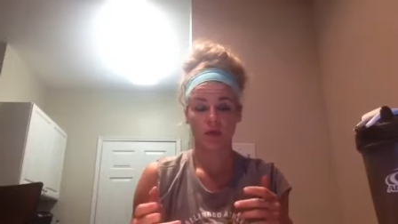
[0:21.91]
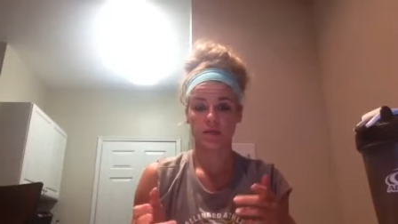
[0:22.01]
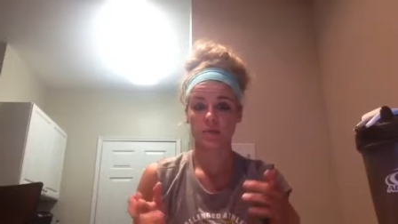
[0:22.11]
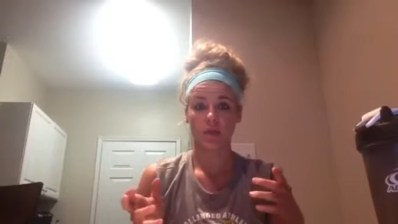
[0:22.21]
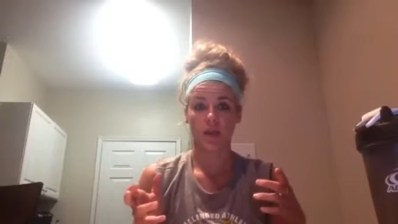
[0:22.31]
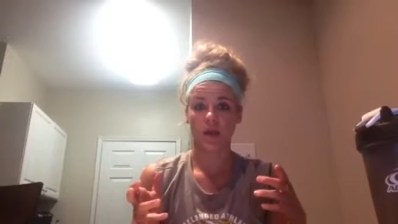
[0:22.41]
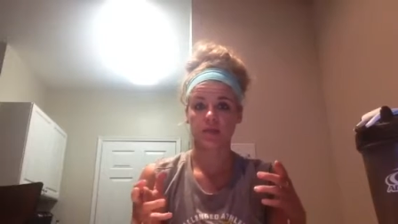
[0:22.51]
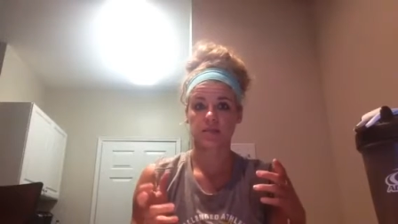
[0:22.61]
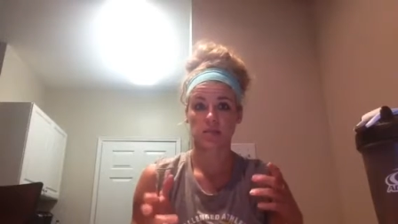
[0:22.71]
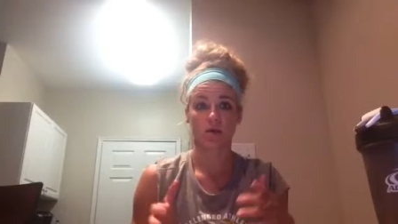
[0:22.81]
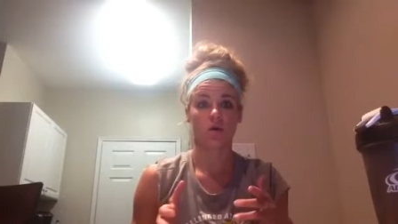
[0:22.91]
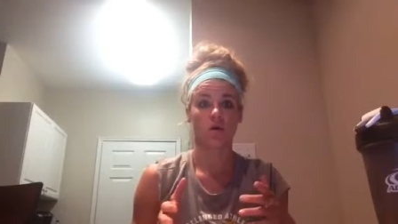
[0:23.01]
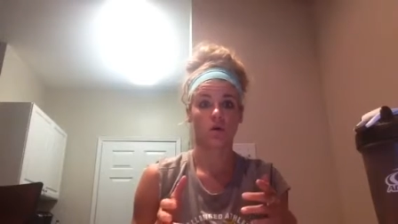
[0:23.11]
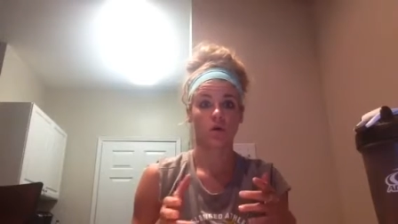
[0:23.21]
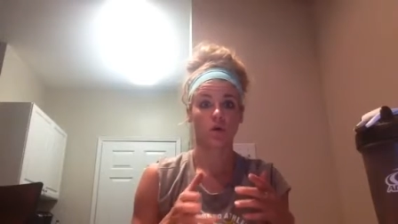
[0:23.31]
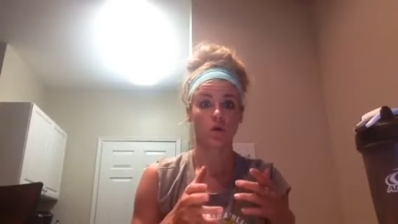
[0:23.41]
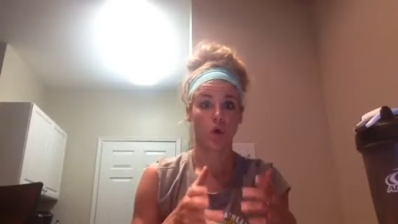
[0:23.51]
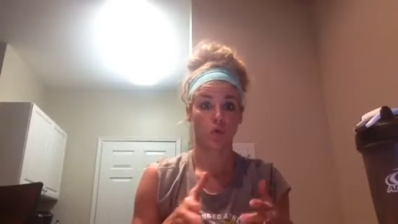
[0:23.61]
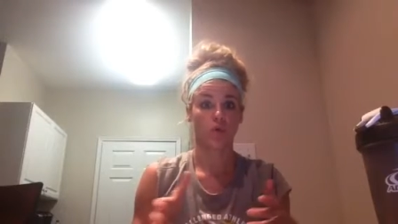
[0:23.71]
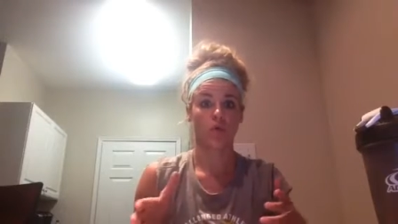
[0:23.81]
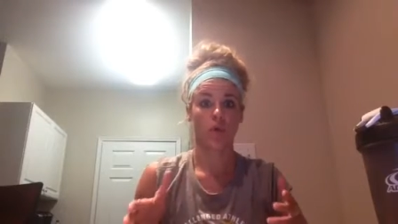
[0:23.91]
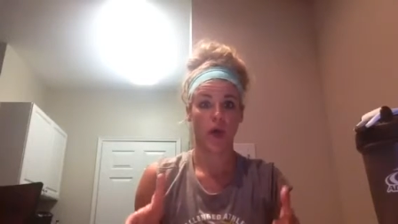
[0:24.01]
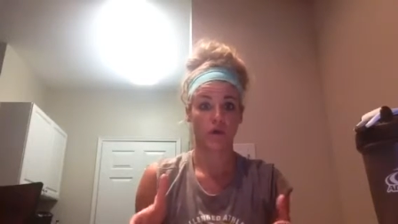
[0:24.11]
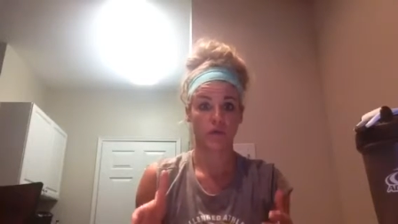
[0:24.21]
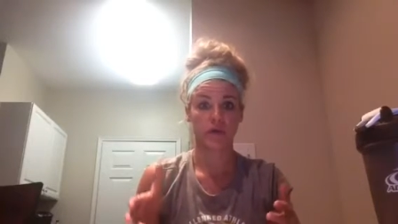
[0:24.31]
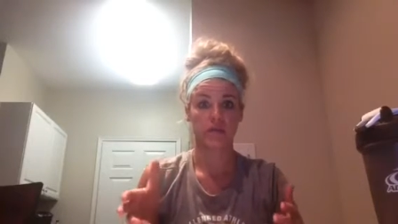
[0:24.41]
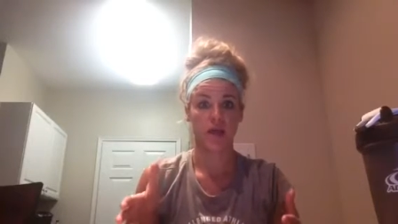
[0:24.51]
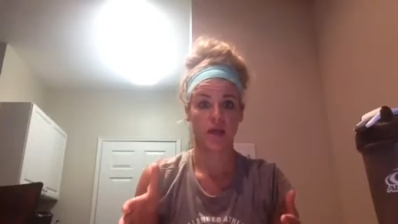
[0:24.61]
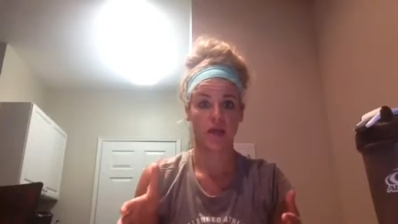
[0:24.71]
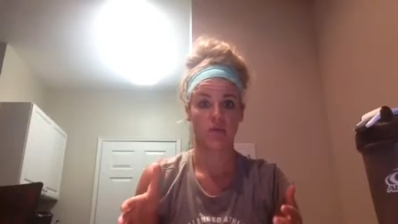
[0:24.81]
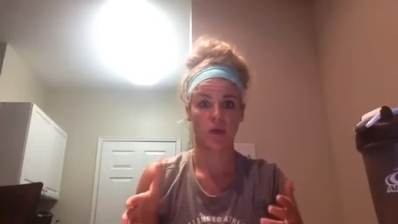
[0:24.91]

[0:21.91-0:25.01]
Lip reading: Something that I still go through every day,